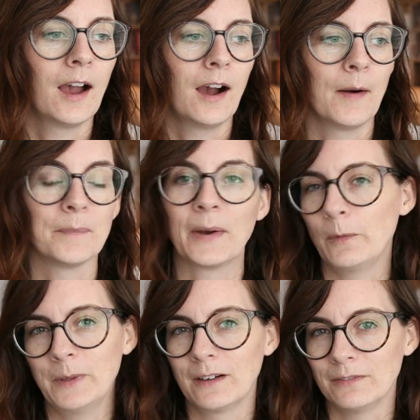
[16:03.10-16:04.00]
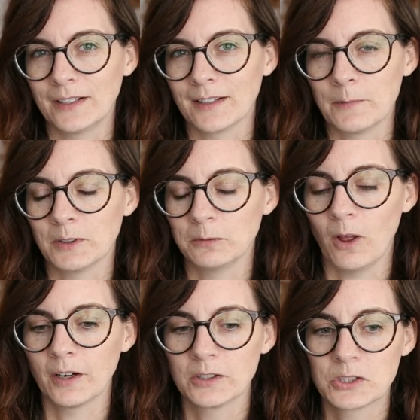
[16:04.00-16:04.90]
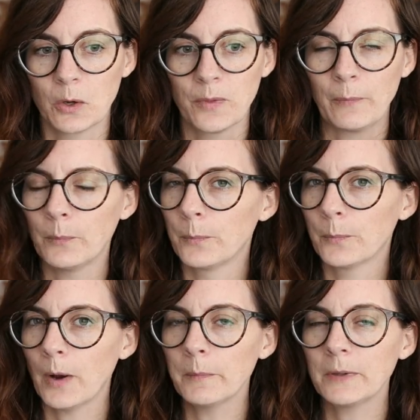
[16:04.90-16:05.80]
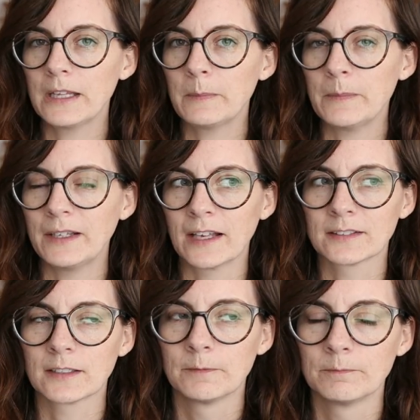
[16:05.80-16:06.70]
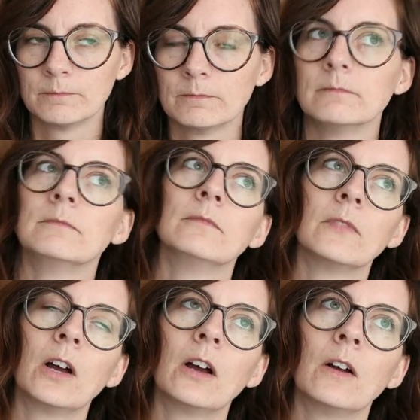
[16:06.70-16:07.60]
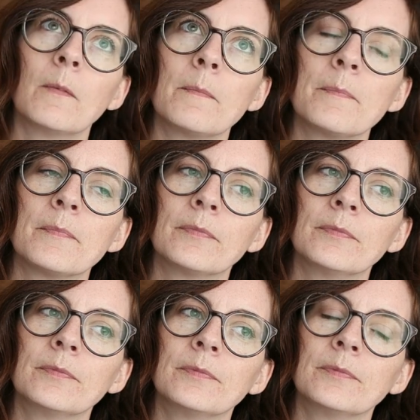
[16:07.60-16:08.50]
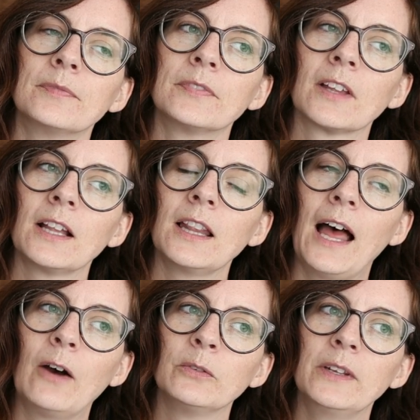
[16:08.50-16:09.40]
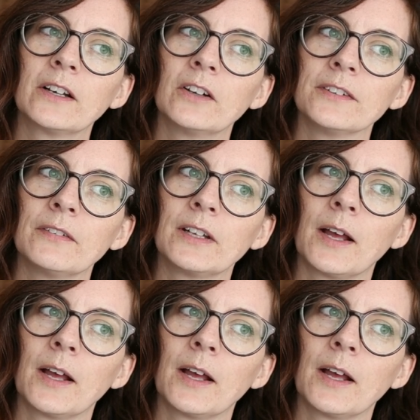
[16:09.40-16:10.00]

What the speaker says: that will be a fun time to vlog. So that will probably be my next loud vehicles every